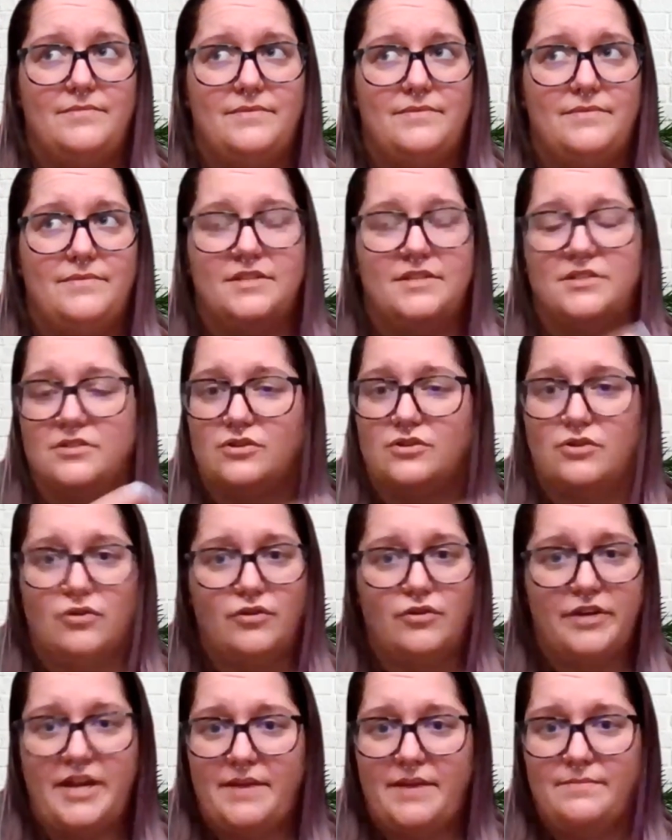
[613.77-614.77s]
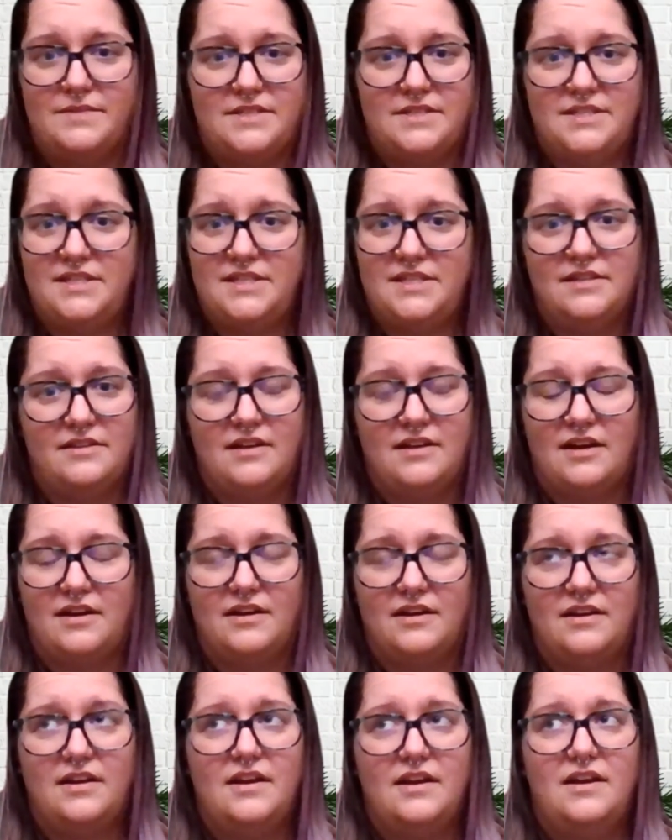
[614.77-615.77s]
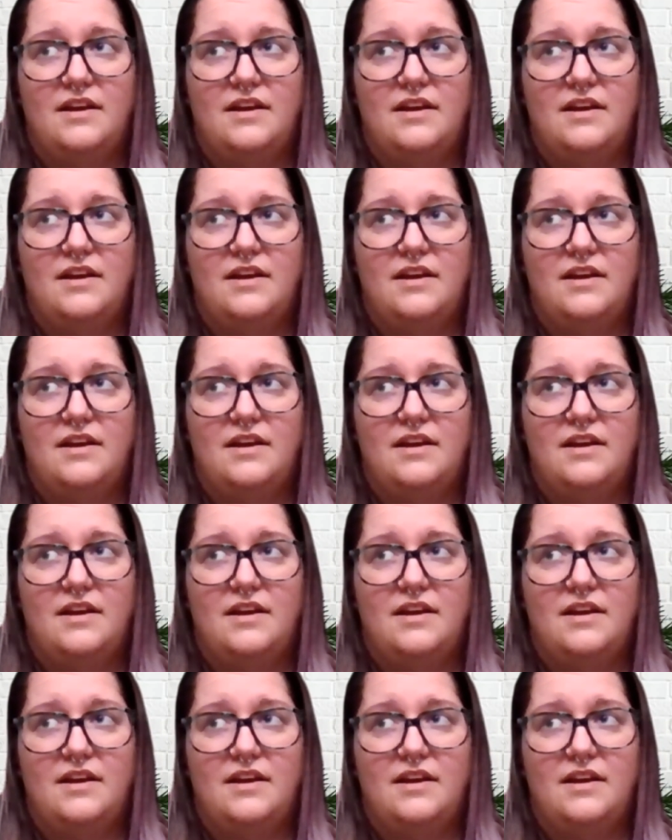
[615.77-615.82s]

this girl named Tila.